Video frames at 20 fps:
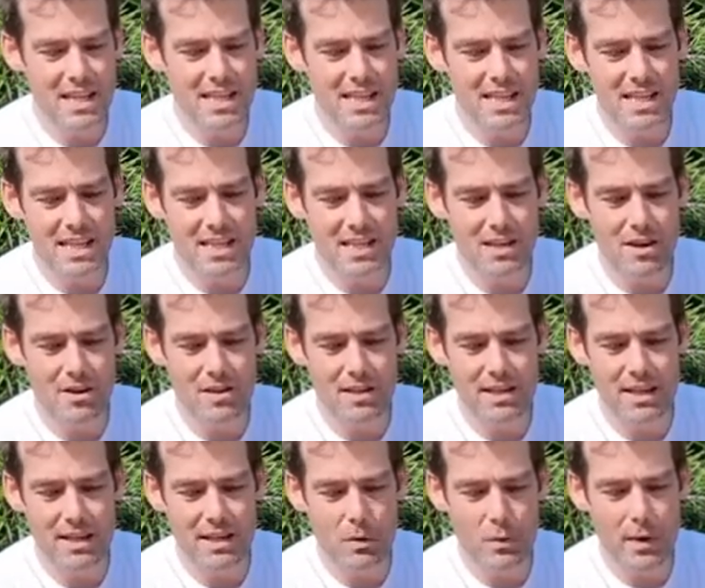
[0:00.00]
this is
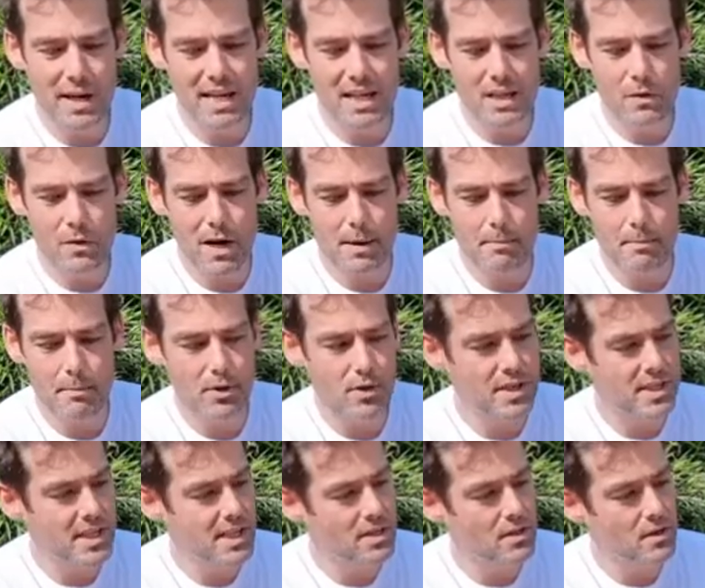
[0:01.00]
certainly going to wake you up
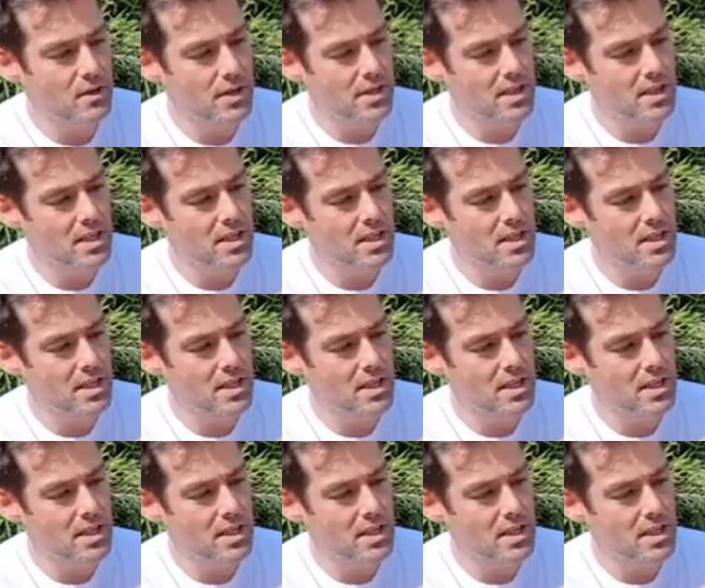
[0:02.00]
because it's got